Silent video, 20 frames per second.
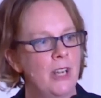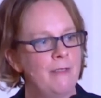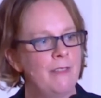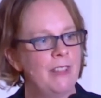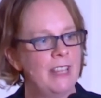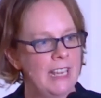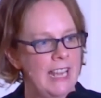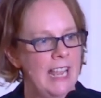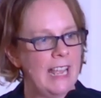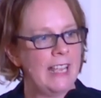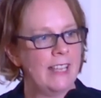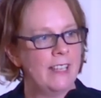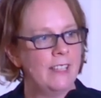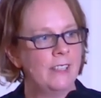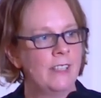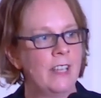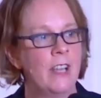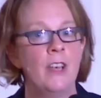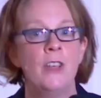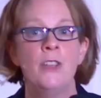over the
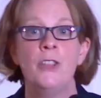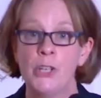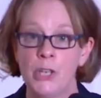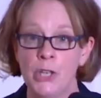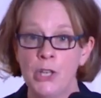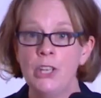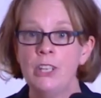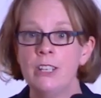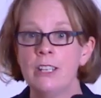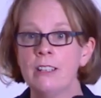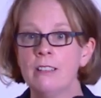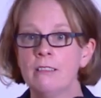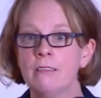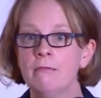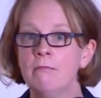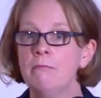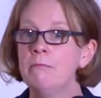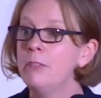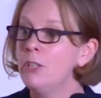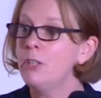years, the good,
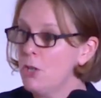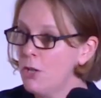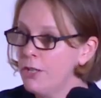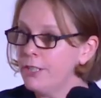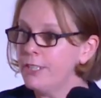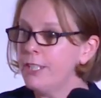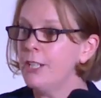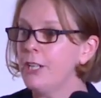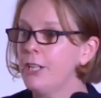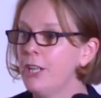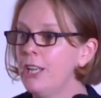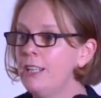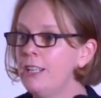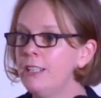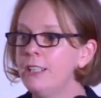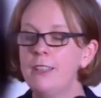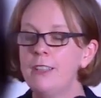the not so good,